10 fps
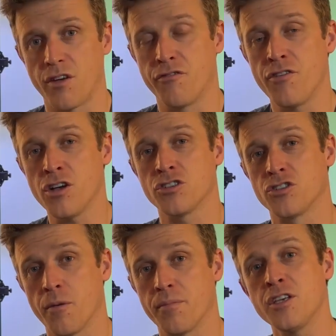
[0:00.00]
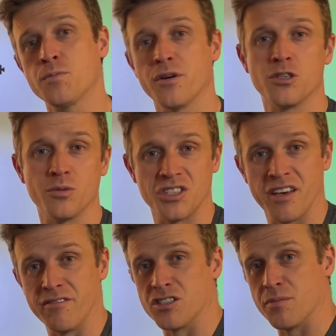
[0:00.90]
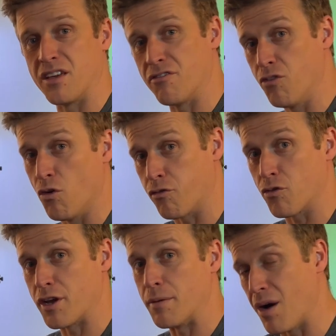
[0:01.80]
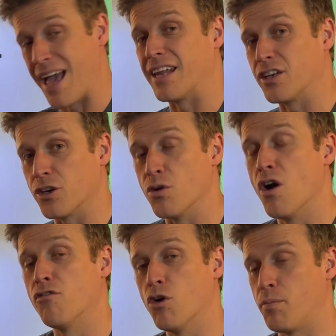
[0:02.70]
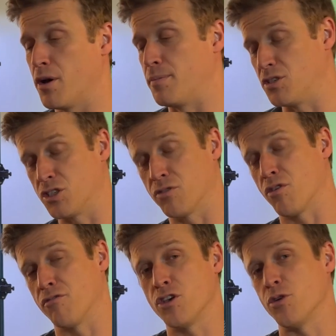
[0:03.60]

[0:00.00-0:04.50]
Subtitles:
first up, this printer was given to me for free by Elegoo for purposes of review.